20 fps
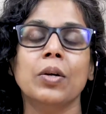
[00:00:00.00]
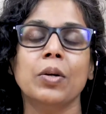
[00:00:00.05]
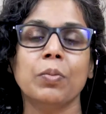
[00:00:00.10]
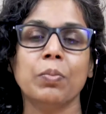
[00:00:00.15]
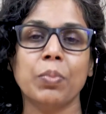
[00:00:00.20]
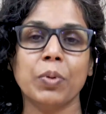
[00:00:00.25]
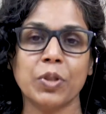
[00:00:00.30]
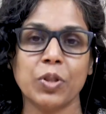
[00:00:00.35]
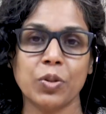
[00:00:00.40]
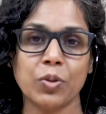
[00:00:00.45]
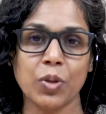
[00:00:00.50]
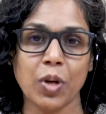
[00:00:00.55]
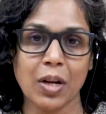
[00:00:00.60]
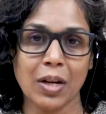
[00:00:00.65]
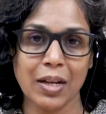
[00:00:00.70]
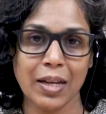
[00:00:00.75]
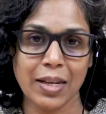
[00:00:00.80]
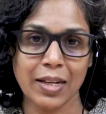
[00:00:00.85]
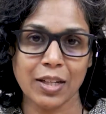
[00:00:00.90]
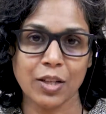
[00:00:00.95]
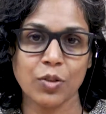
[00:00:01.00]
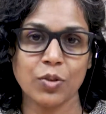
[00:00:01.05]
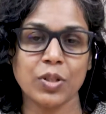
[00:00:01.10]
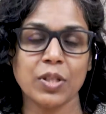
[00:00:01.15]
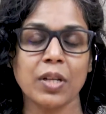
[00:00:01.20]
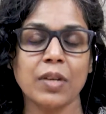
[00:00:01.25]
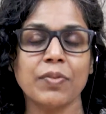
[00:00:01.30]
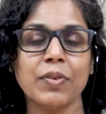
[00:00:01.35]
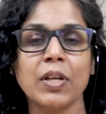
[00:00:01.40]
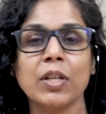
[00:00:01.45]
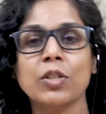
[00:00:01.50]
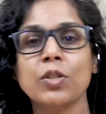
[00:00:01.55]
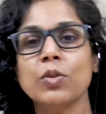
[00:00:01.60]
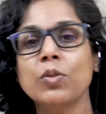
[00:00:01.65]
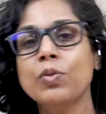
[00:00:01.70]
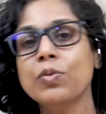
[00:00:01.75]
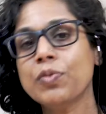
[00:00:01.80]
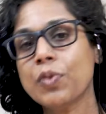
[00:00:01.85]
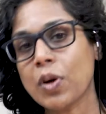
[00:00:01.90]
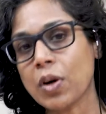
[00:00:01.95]
but you're not letting yourself get
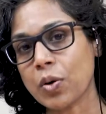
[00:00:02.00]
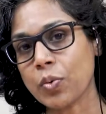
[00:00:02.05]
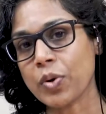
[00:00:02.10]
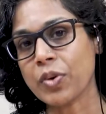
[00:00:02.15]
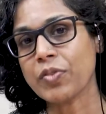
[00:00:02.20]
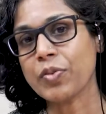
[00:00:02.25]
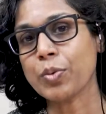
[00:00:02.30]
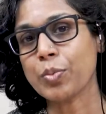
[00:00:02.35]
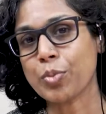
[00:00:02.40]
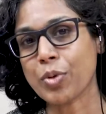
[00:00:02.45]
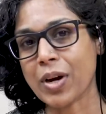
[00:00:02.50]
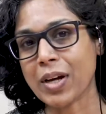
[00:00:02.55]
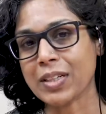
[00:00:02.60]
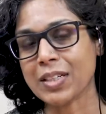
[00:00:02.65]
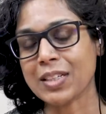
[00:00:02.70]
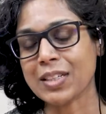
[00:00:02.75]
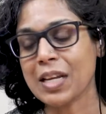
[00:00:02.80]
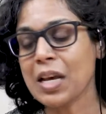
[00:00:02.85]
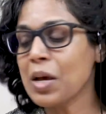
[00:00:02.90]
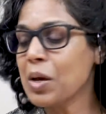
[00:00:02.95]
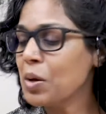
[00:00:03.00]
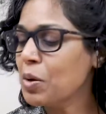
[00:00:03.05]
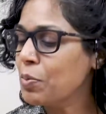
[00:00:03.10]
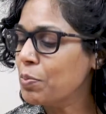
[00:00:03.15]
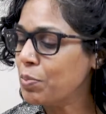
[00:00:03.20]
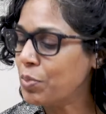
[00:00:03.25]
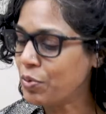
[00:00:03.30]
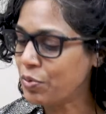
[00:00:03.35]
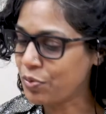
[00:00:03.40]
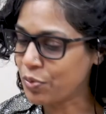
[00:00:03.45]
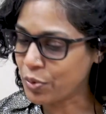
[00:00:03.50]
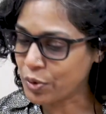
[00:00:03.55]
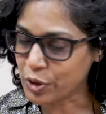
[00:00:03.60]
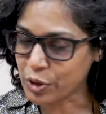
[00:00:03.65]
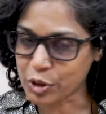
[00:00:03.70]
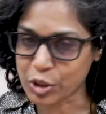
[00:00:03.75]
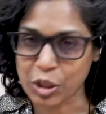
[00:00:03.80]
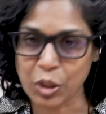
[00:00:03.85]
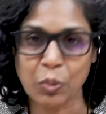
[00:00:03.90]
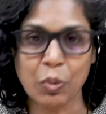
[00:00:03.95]
too far away from the practice before you
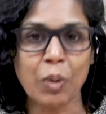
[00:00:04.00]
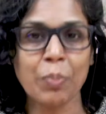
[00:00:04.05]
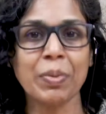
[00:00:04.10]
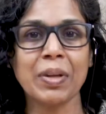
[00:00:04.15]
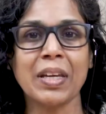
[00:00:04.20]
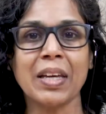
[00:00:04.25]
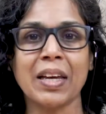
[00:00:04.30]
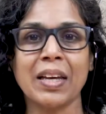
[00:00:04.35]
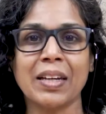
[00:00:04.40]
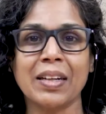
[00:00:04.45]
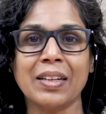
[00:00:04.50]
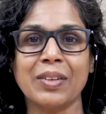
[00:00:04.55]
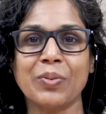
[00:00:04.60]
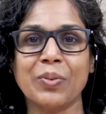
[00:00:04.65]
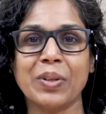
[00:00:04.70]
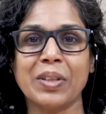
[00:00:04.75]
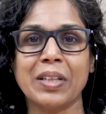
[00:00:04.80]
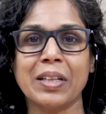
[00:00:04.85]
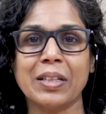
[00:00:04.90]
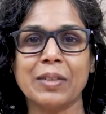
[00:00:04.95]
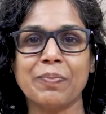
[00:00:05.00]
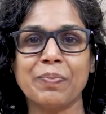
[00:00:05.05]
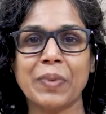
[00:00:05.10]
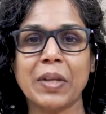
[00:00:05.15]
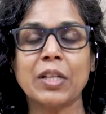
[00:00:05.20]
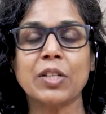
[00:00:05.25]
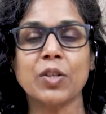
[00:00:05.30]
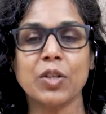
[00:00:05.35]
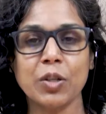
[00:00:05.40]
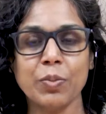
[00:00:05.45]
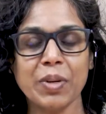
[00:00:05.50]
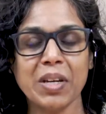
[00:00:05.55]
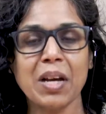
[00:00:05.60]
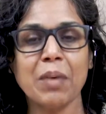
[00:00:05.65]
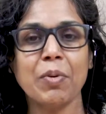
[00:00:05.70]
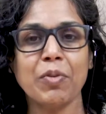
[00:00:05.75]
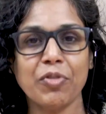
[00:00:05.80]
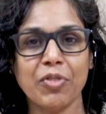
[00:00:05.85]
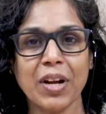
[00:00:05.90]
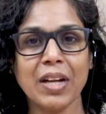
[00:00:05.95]
show up again with it. It's going to
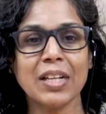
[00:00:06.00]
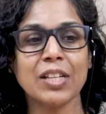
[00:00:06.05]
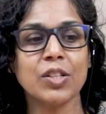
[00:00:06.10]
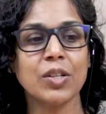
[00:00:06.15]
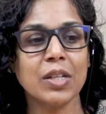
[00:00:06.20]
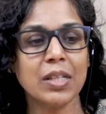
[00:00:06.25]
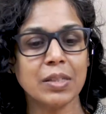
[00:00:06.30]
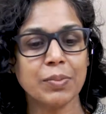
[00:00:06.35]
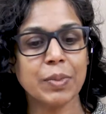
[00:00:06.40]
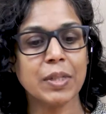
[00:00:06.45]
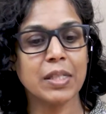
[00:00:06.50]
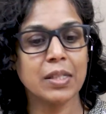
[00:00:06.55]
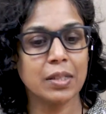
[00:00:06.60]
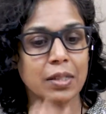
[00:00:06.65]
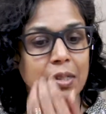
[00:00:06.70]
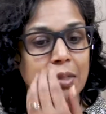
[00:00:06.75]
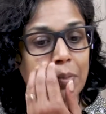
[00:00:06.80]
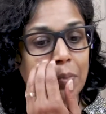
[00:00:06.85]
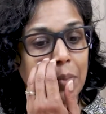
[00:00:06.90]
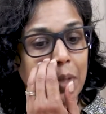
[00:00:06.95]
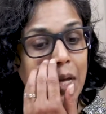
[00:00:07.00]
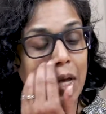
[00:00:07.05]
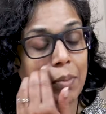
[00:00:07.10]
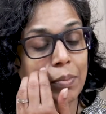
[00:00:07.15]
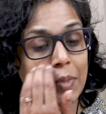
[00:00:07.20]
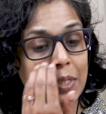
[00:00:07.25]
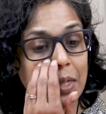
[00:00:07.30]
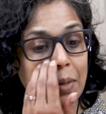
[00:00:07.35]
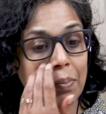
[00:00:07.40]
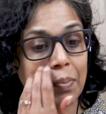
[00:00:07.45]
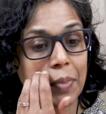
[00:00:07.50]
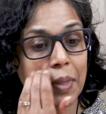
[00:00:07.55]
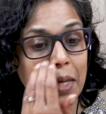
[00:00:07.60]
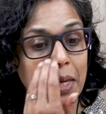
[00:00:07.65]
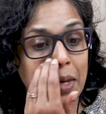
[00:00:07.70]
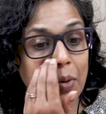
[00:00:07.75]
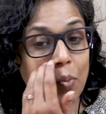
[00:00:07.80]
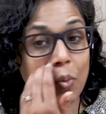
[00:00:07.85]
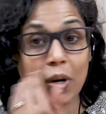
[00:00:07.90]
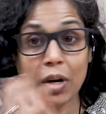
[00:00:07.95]
become a friend. It's going to become
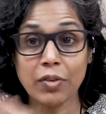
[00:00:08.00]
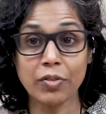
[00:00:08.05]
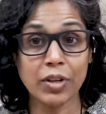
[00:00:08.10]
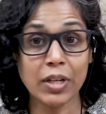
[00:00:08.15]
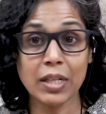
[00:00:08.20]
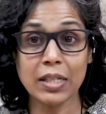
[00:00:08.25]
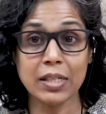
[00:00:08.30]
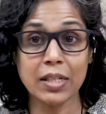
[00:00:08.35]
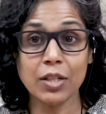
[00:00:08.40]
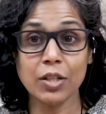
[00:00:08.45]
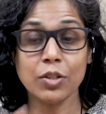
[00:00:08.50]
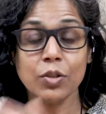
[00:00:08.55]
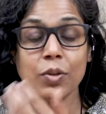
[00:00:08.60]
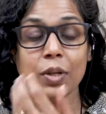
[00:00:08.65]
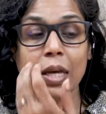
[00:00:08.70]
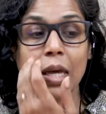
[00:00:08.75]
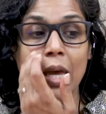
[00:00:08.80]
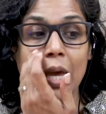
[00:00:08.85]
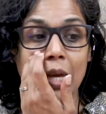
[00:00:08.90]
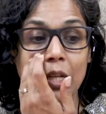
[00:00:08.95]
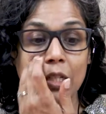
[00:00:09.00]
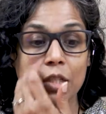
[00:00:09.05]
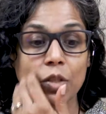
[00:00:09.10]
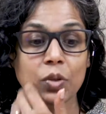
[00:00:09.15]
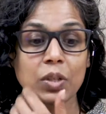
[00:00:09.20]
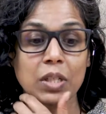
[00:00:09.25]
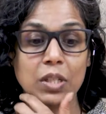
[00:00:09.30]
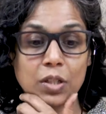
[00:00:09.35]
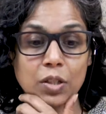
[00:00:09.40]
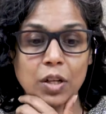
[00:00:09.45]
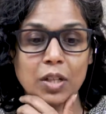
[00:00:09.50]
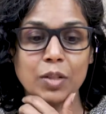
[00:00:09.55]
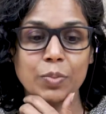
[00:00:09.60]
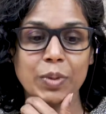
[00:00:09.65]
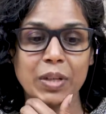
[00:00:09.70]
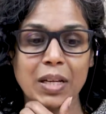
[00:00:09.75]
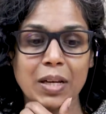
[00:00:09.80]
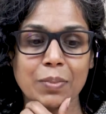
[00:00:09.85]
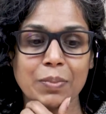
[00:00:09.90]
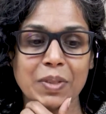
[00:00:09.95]
something, whatever it is that you're doing, it's going to start to
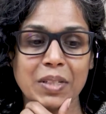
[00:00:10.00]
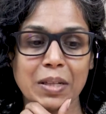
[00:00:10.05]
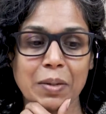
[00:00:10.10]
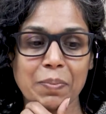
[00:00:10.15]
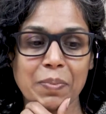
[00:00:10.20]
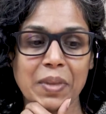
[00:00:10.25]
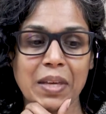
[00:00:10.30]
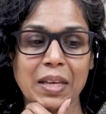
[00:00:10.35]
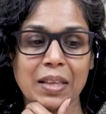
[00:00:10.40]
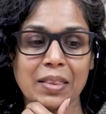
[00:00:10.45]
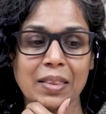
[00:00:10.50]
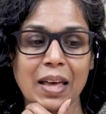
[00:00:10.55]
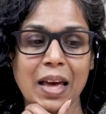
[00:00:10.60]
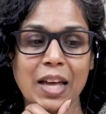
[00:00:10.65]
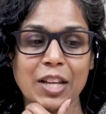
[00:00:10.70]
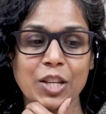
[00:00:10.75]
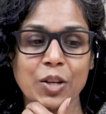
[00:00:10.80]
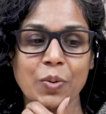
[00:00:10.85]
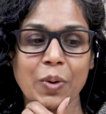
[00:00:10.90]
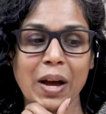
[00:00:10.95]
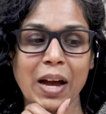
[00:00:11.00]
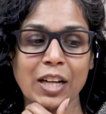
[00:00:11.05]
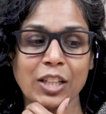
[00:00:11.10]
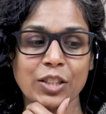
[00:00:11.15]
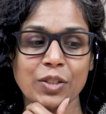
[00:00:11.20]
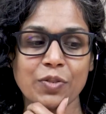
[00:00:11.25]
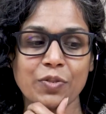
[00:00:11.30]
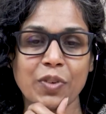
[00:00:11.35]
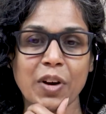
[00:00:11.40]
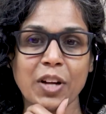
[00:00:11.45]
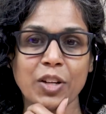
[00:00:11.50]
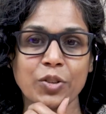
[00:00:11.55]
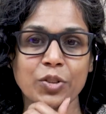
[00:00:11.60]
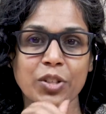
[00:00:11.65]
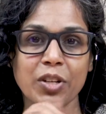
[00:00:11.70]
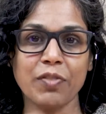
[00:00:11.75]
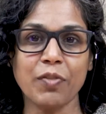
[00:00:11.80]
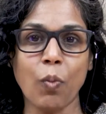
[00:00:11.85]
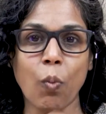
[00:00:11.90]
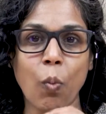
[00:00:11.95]
become something that you actually find
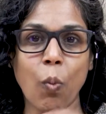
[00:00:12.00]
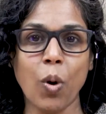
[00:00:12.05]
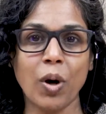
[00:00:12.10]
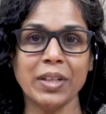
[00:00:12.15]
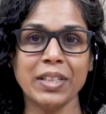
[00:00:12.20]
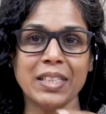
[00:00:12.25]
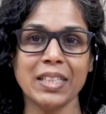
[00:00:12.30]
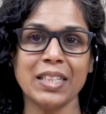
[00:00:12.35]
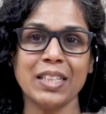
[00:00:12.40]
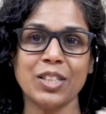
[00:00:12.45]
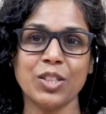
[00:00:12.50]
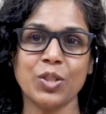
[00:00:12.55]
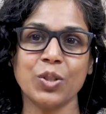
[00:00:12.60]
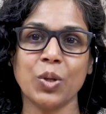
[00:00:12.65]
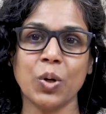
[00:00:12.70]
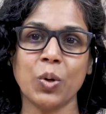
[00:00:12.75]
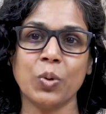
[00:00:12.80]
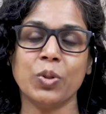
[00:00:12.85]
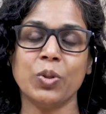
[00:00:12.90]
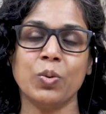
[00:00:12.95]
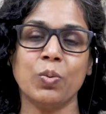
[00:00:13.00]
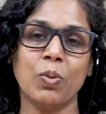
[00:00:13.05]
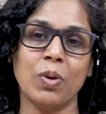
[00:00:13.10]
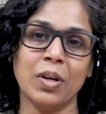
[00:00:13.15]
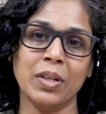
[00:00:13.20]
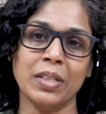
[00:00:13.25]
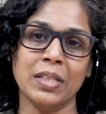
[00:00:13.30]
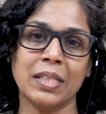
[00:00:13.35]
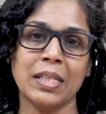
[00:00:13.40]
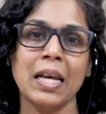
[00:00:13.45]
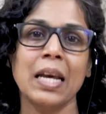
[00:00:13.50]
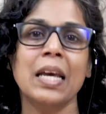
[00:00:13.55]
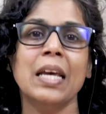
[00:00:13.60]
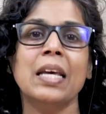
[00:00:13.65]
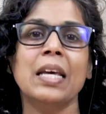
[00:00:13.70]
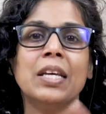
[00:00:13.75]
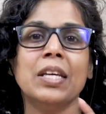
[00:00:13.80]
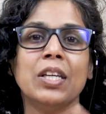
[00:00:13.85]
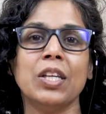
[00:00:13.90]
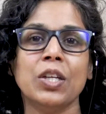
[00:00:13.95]
yourself wanting to go towards
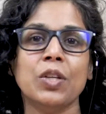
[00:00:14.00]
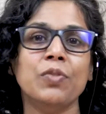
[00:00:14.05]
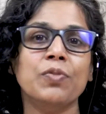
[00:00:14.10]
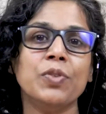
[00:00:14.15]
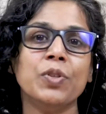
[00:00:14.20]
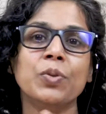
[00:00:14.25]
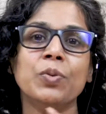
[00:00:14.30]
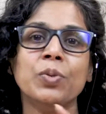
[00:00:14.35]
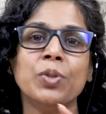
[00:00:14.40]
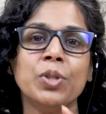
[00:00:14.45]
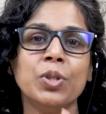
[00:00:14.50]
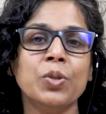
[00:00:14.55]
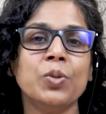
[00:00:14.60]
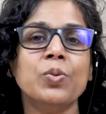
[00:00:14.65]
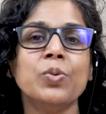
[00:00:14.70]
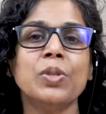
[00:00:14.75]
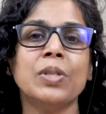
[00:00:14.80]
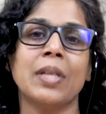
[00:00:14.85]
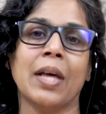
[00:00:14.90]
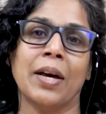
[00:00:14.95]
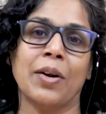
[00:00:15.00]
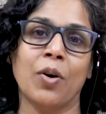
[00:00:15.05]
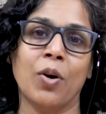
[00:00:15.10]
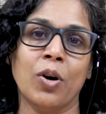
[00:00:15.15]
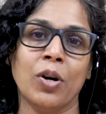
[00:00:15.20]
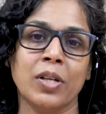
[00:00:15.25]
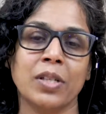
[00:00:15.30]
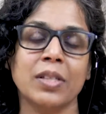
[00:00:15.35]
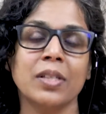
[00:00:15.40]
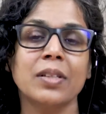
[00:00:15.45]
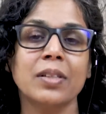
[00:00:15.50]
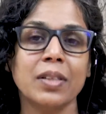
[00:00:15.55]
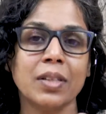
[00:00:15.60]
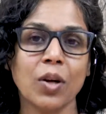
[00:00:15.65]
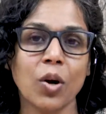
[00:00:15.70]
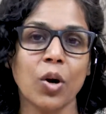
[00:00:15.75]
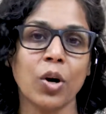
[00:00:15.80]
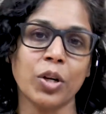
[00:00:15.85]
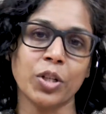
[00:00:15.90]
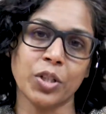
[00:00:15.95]
if you use that art, the
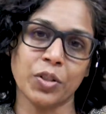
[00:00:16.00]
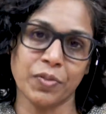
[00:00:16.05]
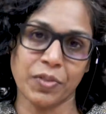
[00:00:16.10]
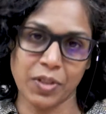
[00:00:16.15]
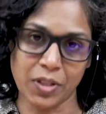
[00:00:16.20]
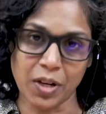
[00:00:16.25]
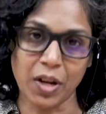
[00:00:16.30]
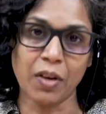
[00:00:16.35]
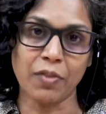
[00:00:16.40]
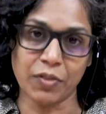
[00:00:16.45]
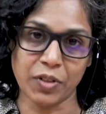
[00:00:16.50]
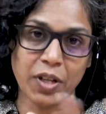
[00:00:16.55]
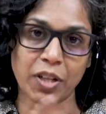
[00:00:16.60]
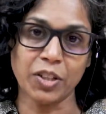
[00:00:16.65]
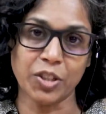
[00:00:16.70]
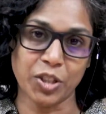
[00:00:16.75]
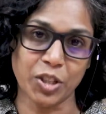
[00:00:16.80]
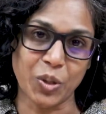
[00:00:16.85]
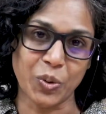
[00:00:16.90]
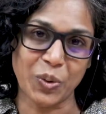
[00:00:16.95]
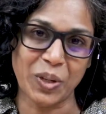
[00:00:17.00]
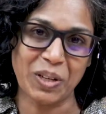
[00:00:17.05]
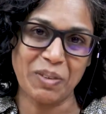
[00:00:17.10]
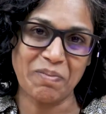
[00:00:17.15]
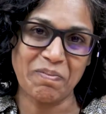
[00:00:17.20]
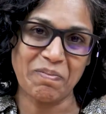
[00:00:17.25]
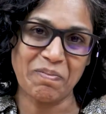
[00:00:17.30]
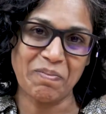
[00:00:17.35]
art of touchstoning.